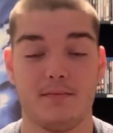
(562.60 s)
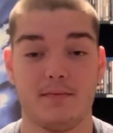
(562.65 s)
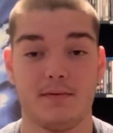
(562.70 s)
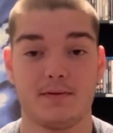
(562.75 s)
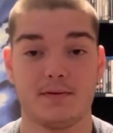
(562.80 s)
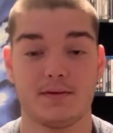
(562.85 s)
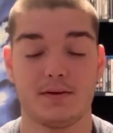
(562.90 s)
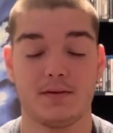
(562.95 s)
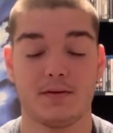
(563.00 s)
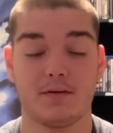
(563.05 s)

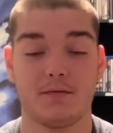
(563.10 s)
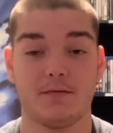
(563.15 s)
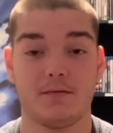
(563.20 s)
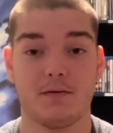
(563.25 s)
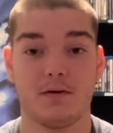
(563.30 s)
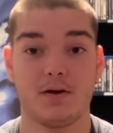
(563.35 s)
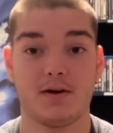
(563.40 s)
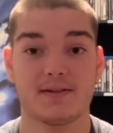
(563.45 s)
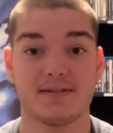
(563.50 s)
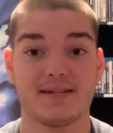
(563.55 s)
took
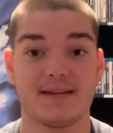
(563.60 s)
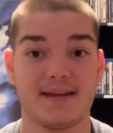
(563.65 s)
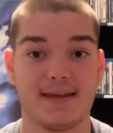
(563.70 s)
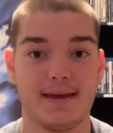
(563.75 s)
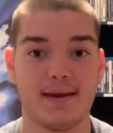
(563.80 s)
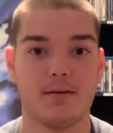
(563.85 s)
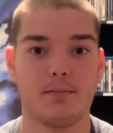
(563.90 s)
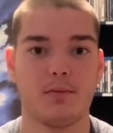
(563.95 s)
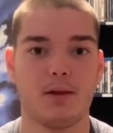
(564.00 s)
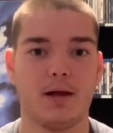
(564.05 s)
for us to
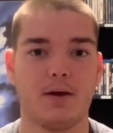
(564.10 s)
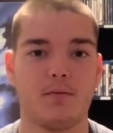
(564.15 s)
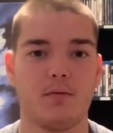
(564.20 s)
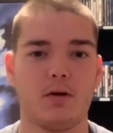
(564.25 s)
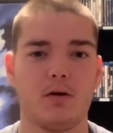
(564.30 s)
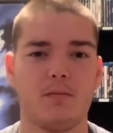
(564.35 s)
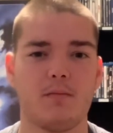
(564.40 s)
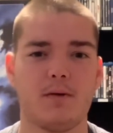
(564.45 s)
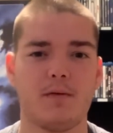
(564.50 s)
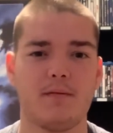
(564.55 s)
get a Black
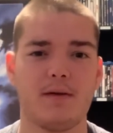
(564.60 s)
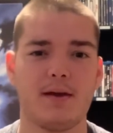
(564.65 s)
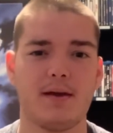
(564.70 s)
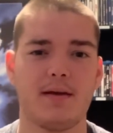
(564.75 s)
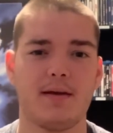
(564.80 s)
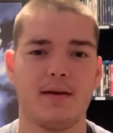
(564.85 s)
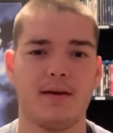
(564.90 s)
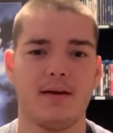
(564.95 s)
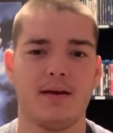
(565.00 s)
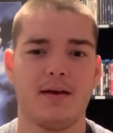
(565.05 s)
Widow
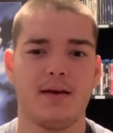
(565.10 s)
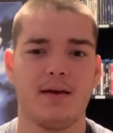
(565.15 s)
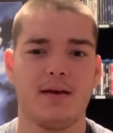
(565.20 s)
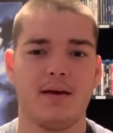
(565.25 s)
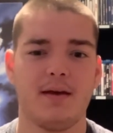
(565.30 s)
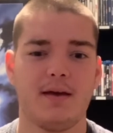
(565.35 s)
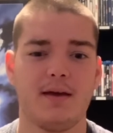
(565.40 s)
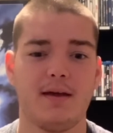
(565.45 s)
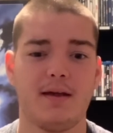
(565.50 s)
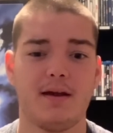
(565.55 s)
movie.
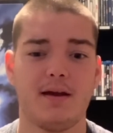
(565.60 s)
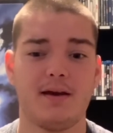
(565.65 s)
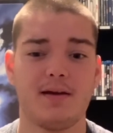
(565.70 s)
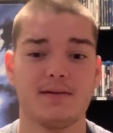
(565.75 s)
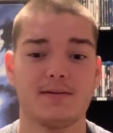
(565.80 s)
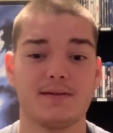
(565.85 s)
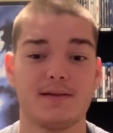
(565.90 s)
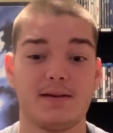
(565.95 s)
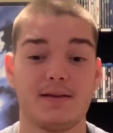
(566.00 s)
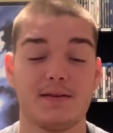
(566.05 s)
And
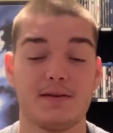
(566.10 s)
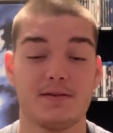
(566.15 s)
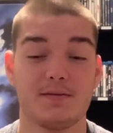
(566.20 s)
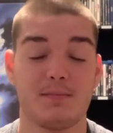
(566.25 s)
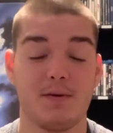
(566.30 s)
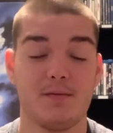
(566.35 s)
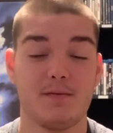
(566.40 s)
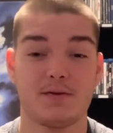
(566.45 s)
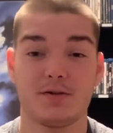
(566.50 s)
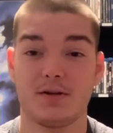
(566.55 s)
honestly, this
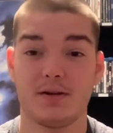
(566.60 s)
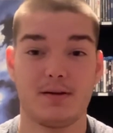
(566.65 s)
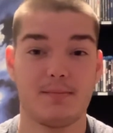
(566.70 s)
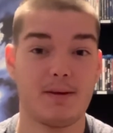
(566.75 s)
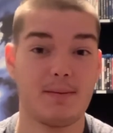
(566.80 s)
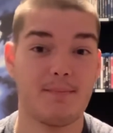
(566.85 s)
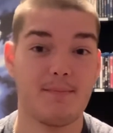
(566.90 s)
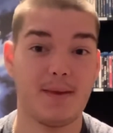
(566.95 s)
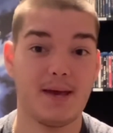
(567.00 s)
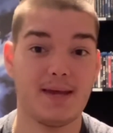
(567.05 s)
movie should have
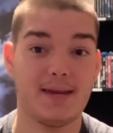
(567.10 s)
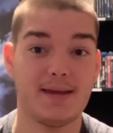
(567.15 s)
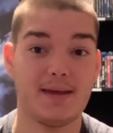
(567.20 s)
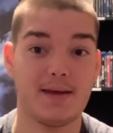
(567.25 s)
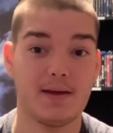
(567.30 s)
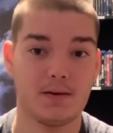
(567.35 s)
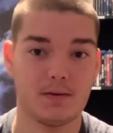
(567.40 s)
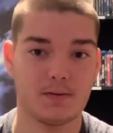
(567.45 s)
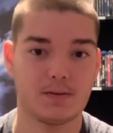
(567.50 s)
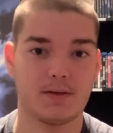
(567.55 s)
been made
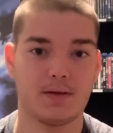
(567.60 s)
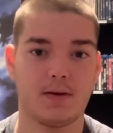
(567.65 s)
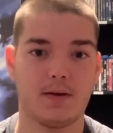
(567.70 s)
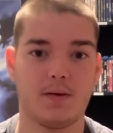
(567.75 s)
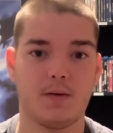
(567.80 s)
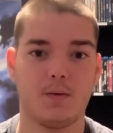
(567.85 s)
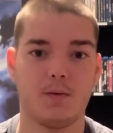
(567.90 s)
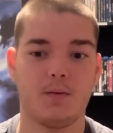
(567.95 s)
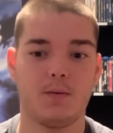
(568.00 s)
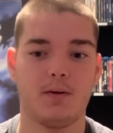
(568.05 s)
years
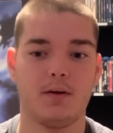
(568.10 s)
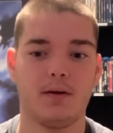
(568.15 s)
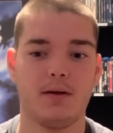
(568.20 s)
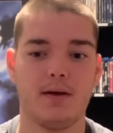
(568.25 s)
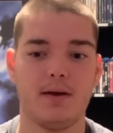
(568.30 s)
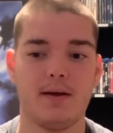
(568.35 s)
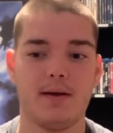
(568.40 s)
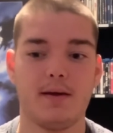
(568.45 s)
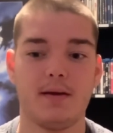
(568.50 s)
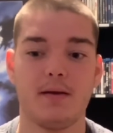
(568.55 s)
ago.
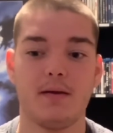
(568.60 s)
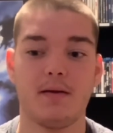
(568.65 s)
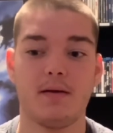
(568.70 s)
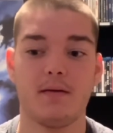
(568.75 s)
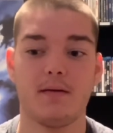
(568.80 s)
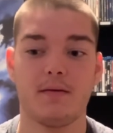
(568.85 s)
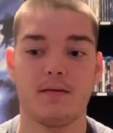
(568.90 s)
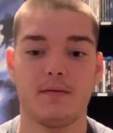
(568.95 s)
And